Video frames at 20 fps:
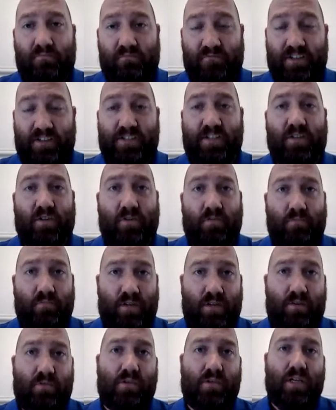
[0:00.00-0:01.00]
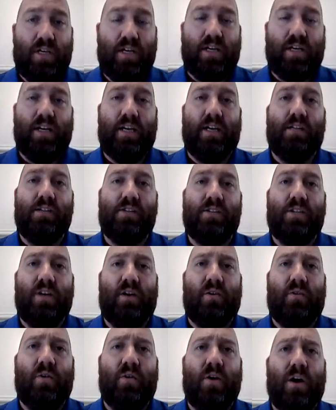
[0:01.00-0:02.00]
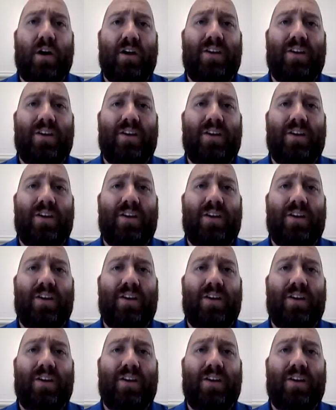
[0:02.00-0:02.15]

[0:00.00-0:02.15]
physical music, and so